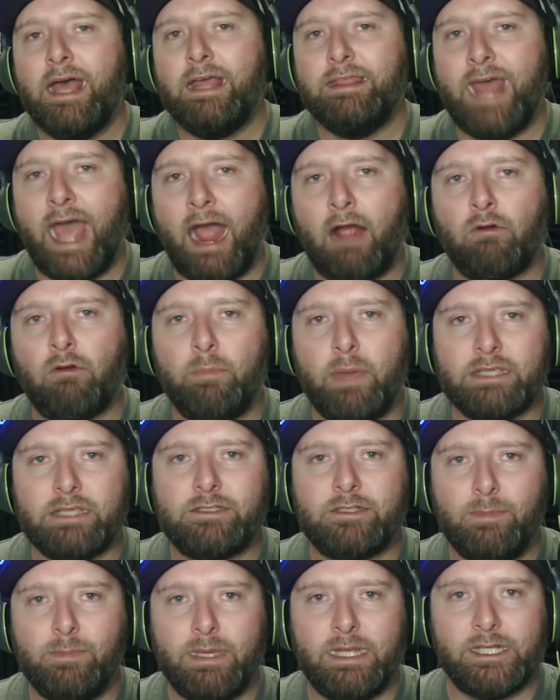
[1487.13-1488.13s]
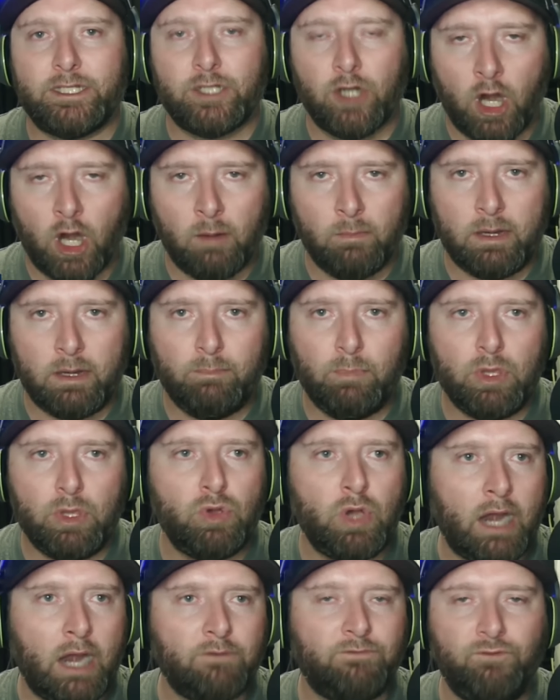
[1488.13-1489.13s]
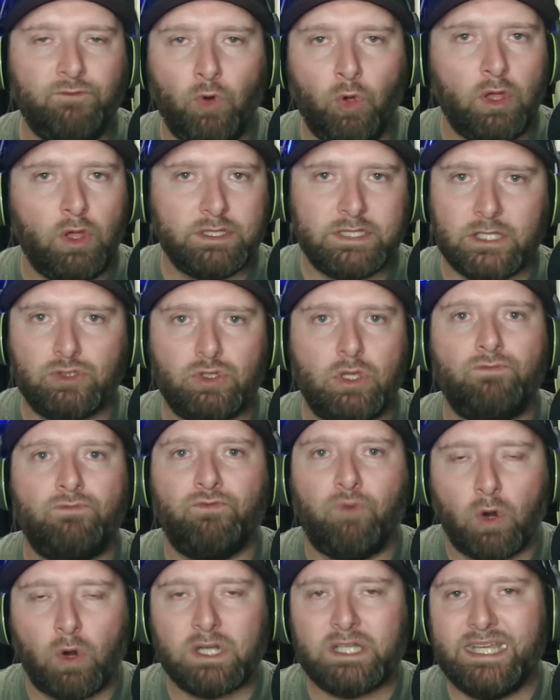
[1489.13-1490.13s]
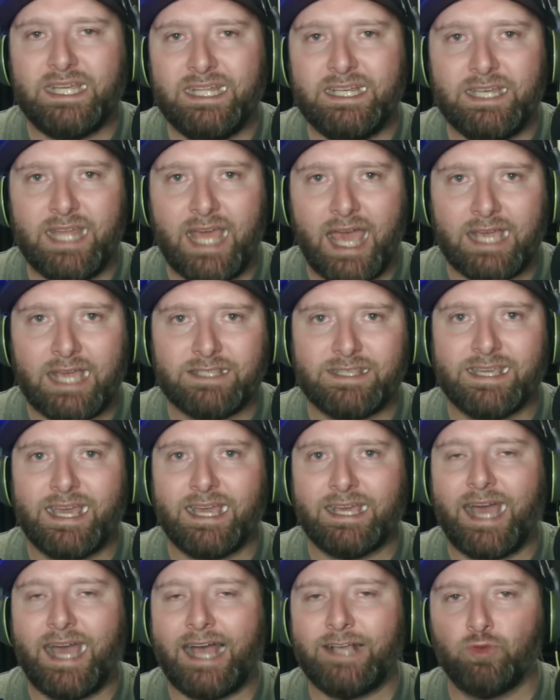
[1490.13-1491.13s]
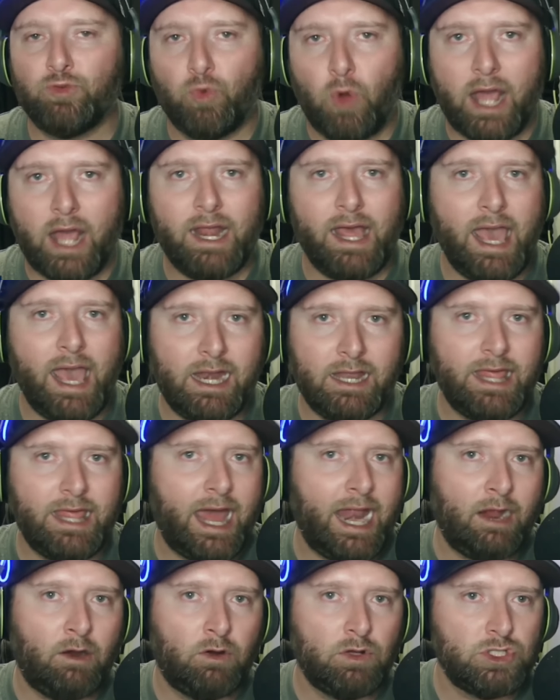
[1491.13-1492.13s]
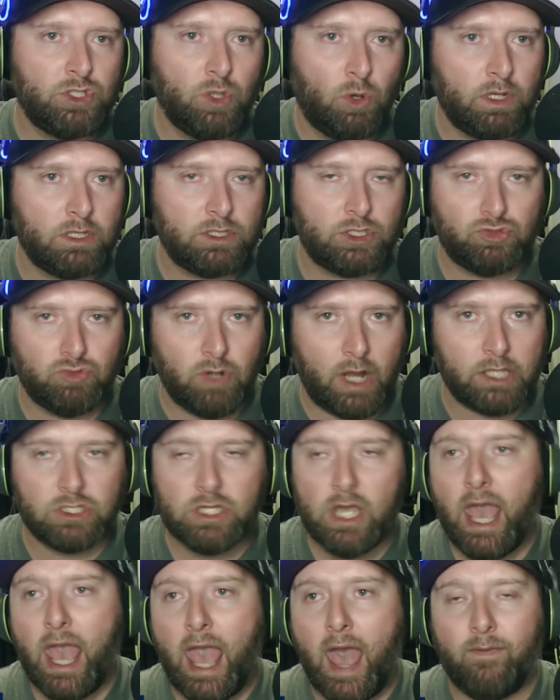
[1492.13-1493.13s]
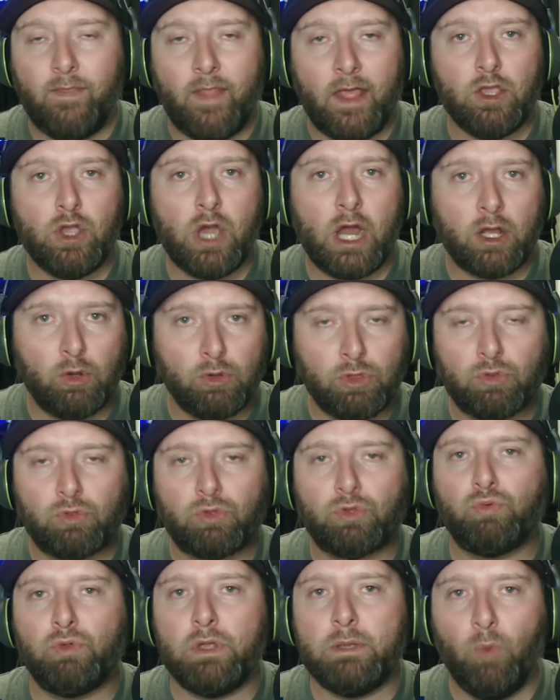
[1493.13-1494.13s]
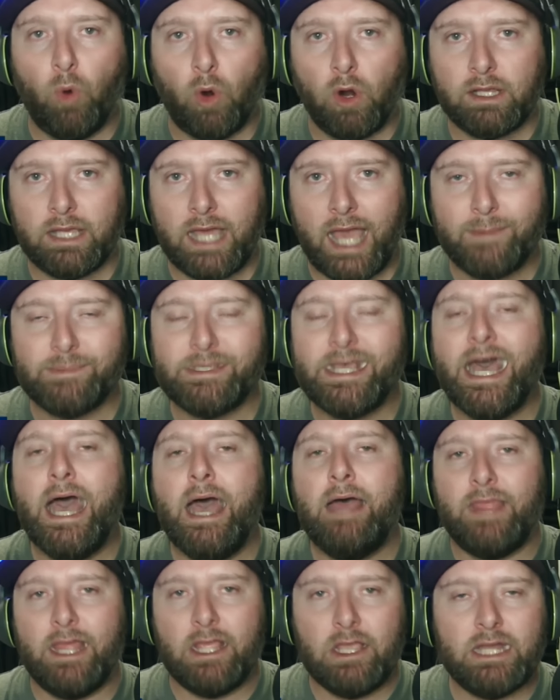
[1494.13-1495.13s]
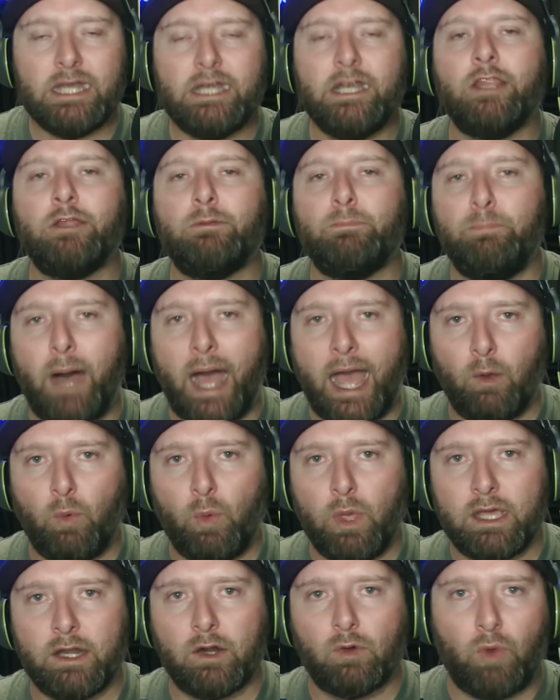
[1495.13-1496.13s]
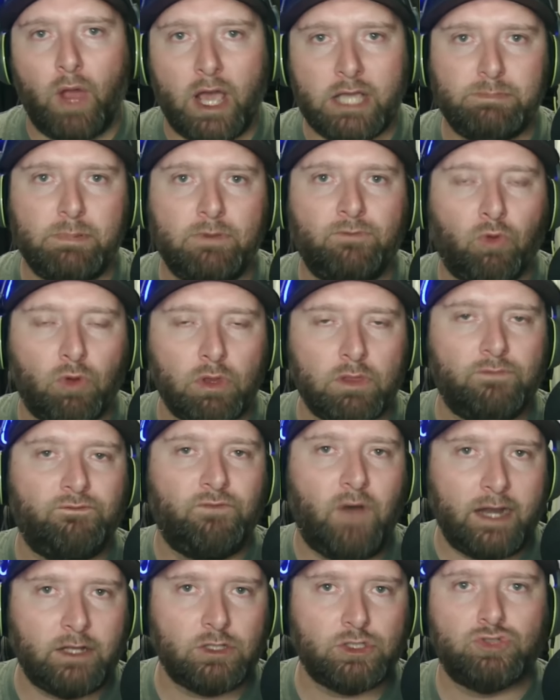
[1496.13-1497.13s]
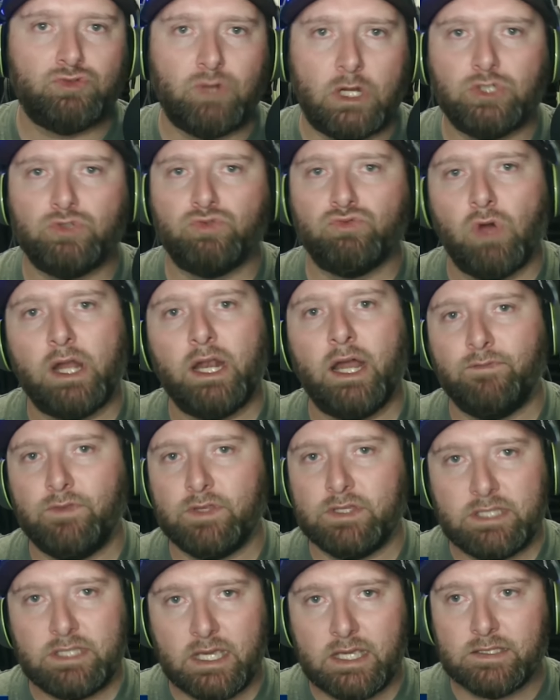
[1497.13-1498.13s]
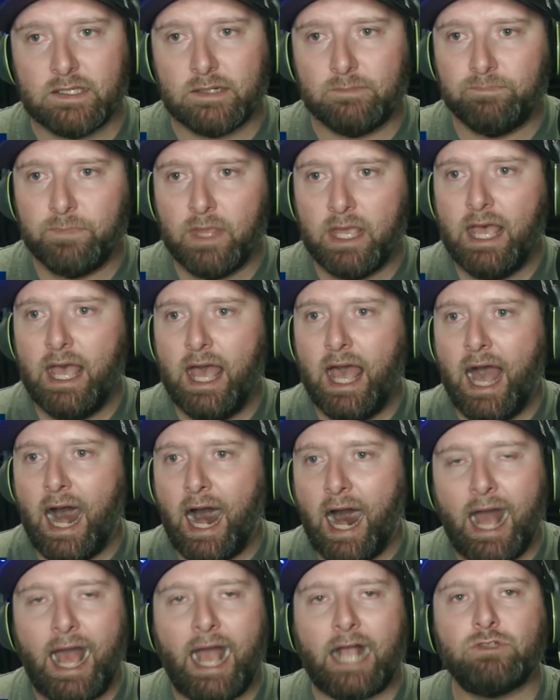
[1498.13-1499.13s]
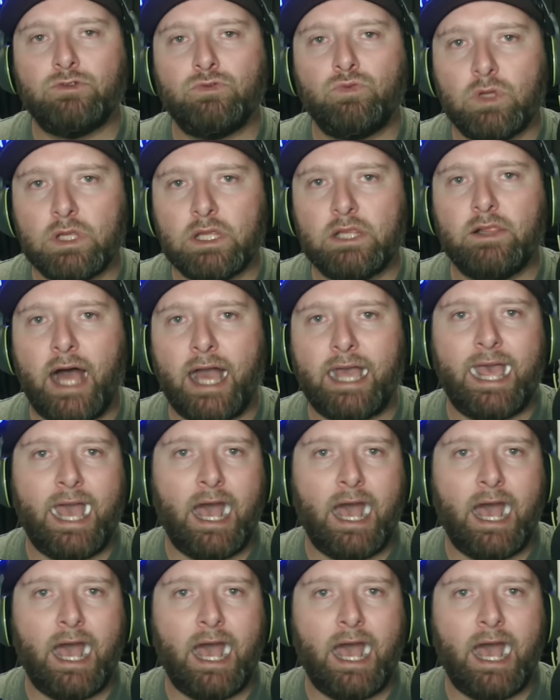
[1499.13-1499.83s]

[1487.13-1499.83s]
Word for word: That remains to be determined, but you got a full essentially 14 days to get guys right ahead of that Arizona stretch. And then you got to go through three more games. Then you get another bye week and a rest before the final stretch run of the season. I actually really like